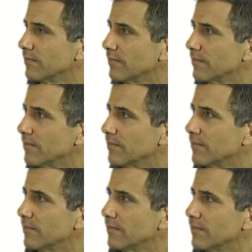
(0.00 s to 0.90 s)

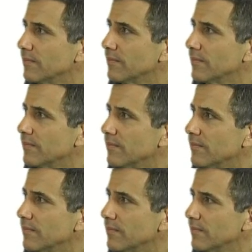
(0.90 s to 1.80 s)

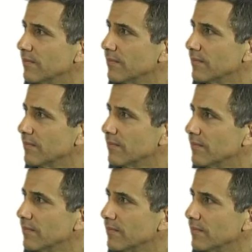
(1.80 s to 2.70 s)

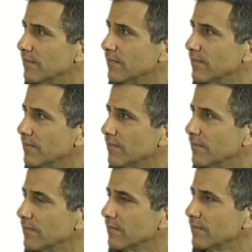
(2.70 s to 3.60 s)

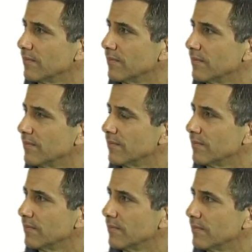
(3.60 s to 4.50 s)

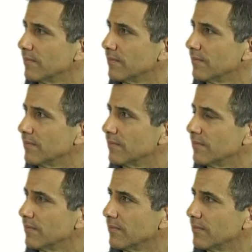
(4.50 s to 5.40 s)

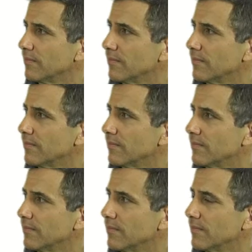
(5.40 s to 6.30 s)

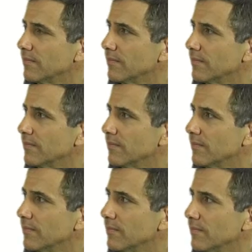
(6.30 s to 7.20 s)

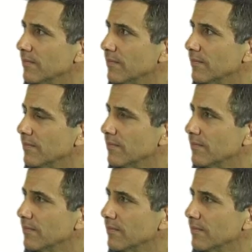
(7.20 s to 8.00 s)
(silent)